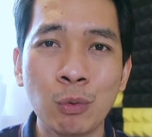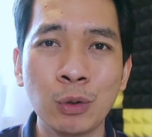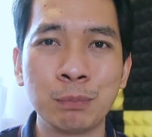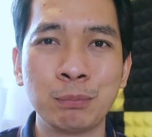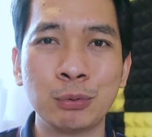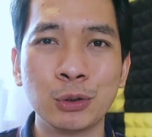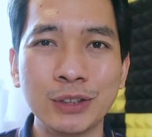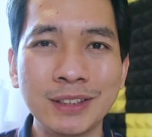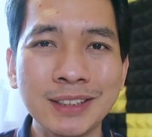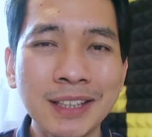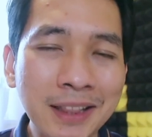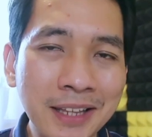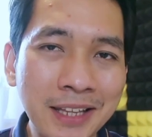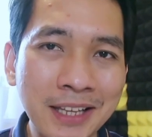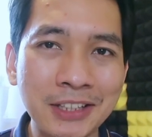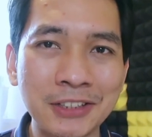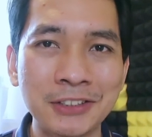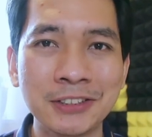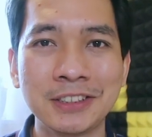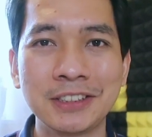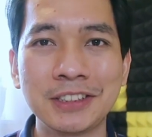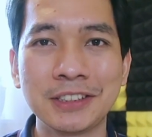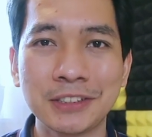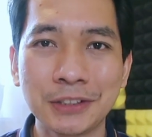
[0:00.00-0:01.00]
will put the link
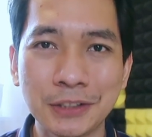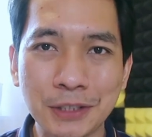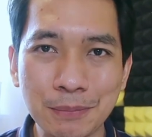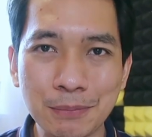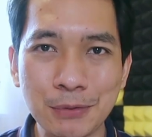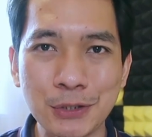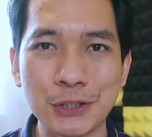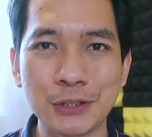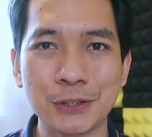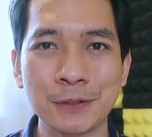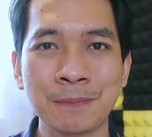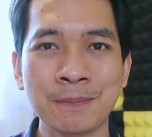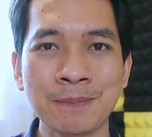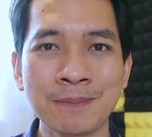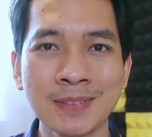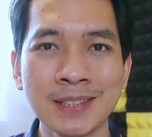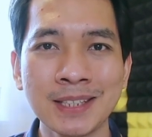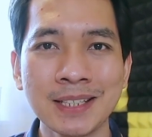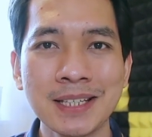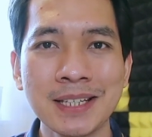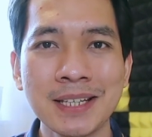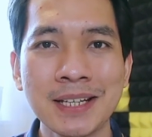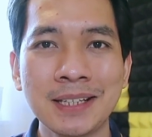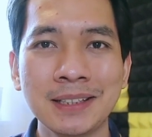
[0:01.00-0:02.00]
on the description
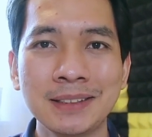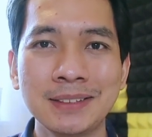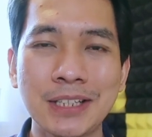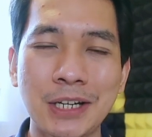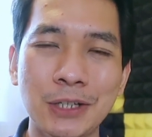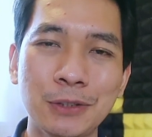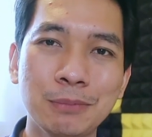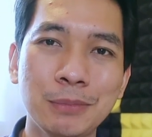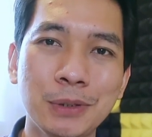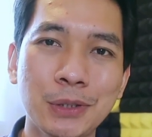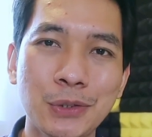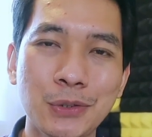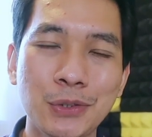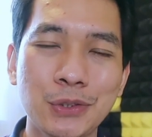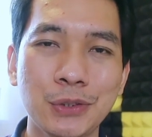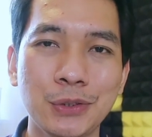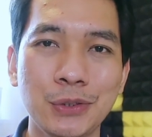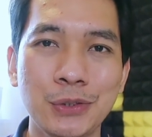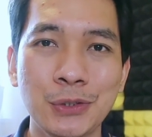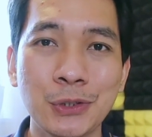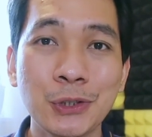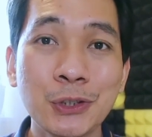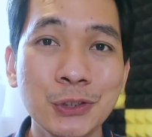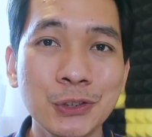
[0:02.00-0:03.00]
down below so
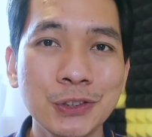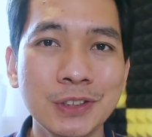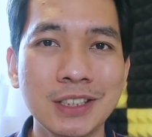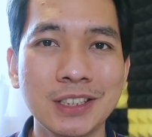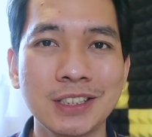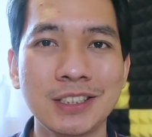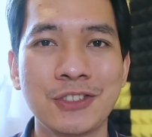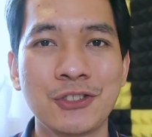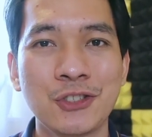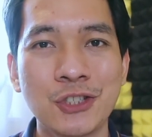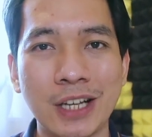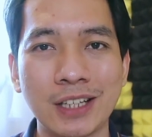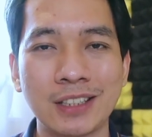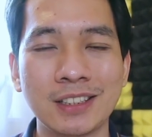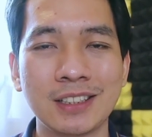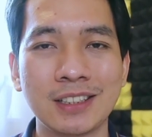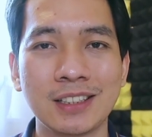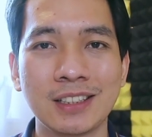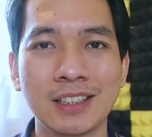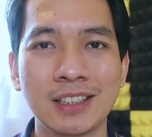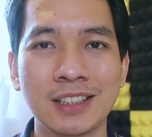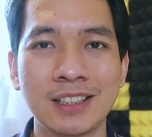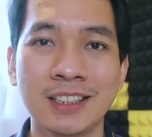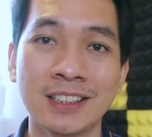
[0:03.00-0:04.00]
you could check
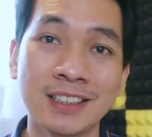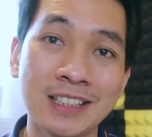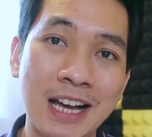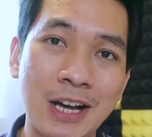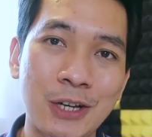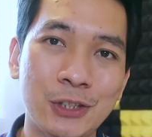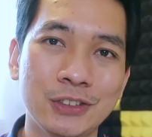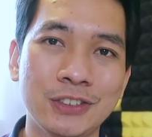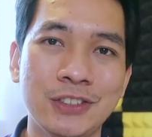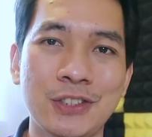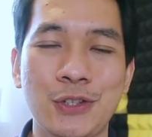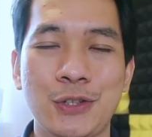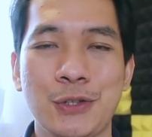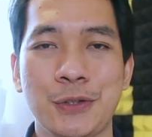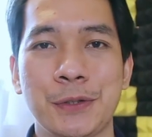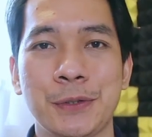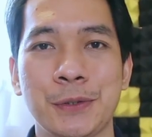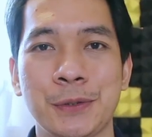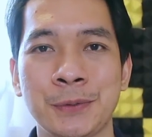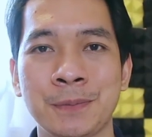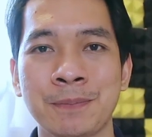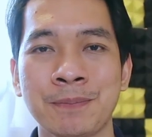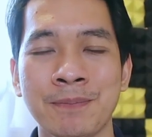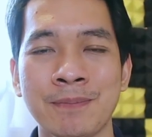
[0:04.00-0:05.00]
it out.
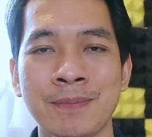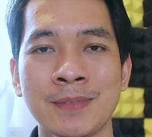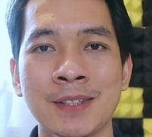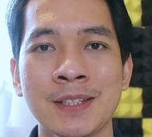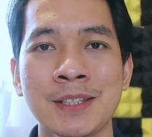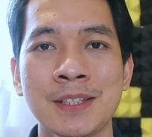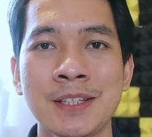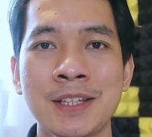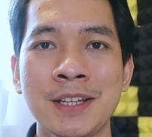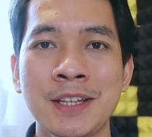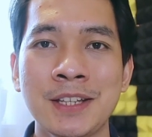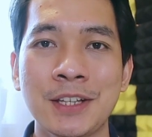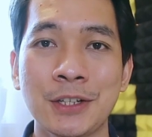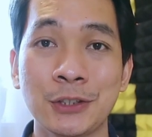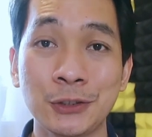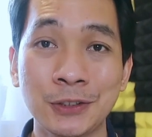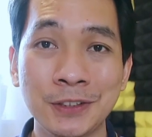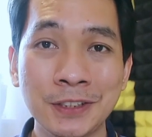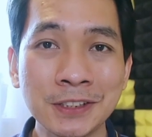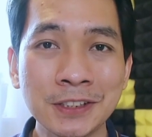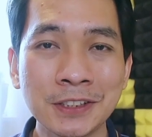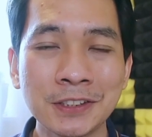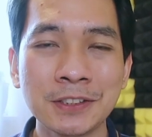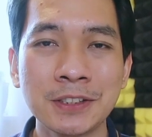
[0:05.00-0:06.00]
So yeah, so
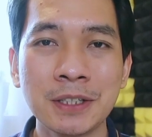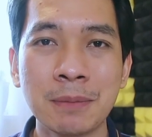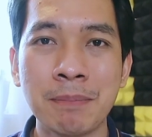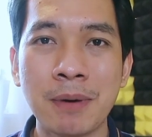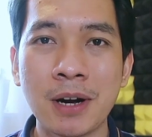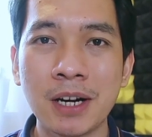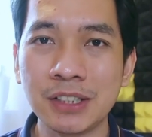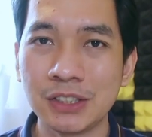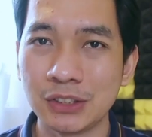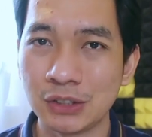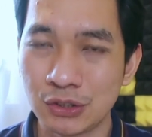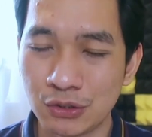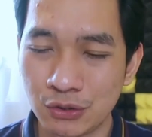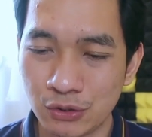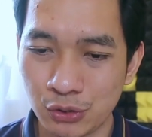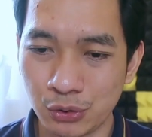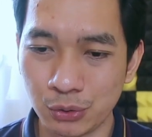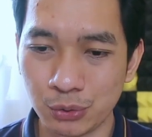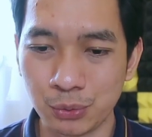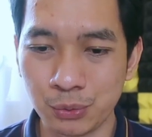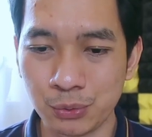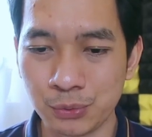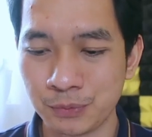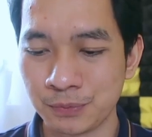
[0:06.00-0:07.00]
this is the part
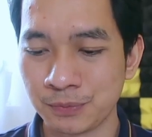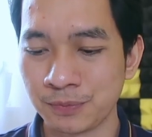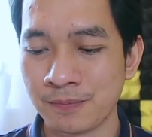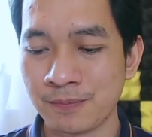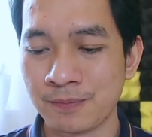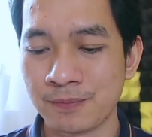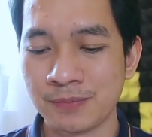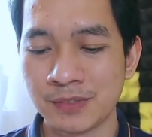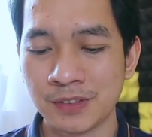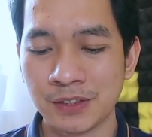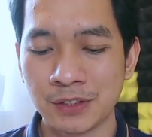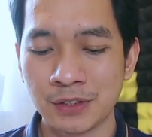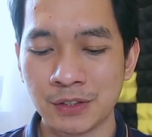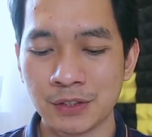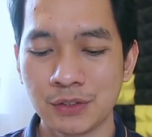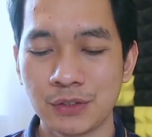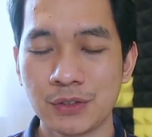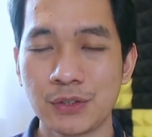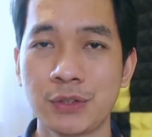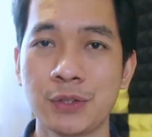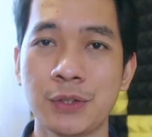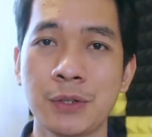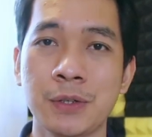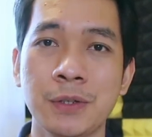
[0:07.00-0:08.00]
2.
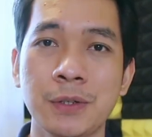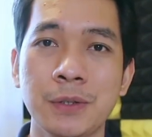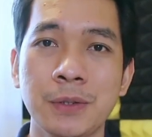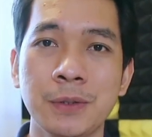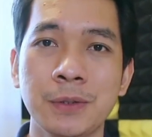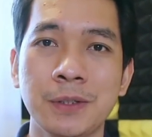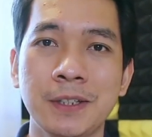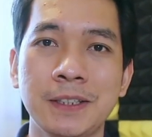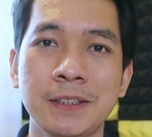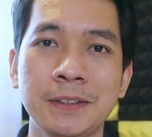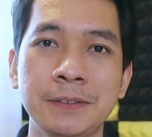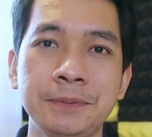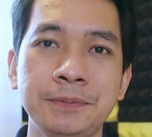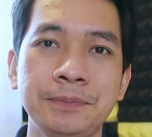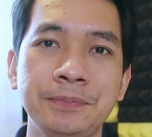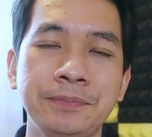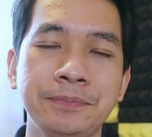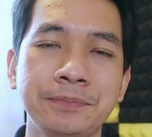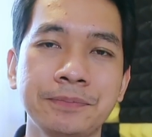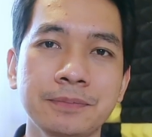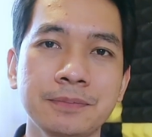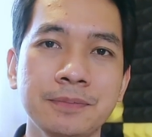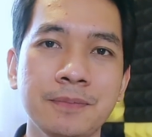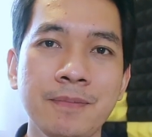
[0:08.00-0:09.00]
So
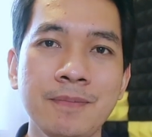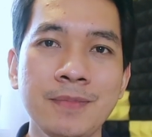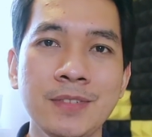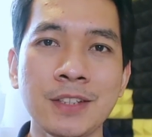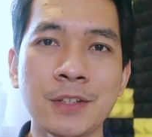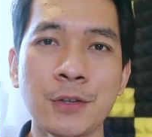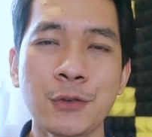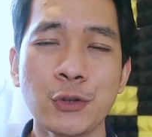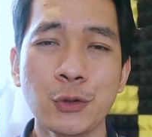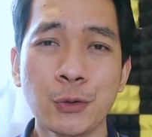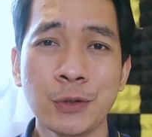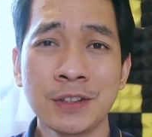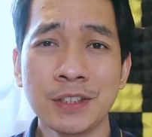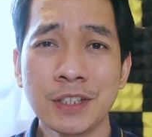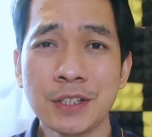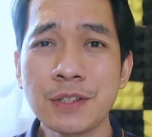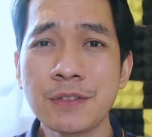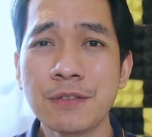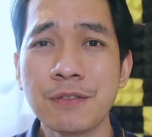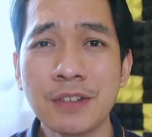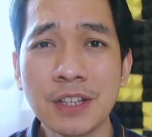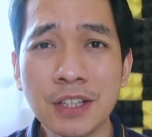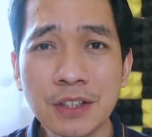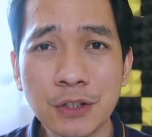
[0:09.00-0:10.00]
in
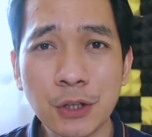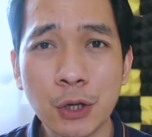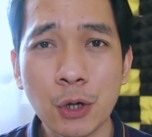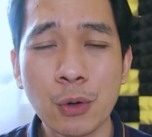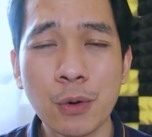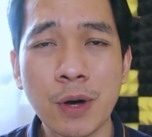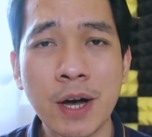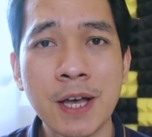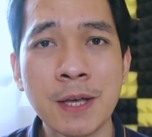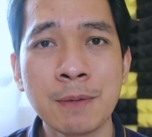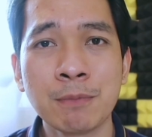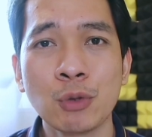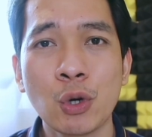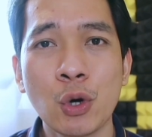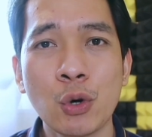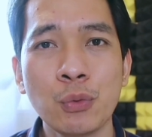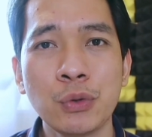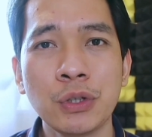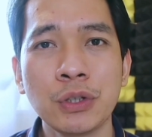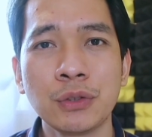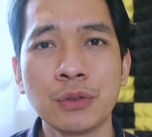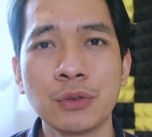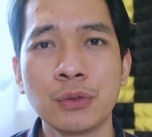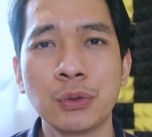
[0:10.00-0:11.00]
this video, I am
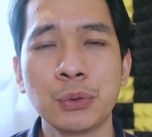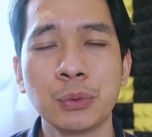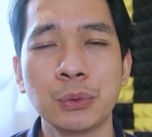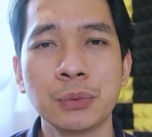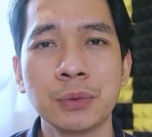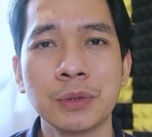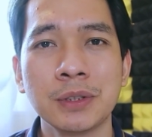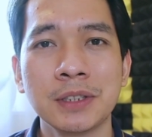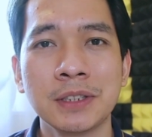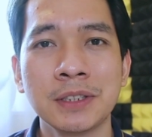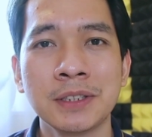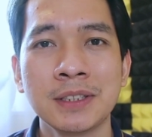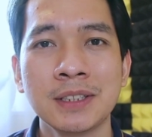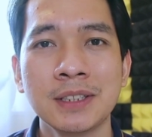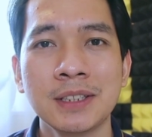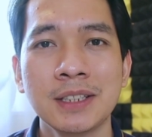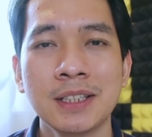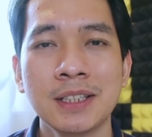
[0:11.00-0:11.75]
going to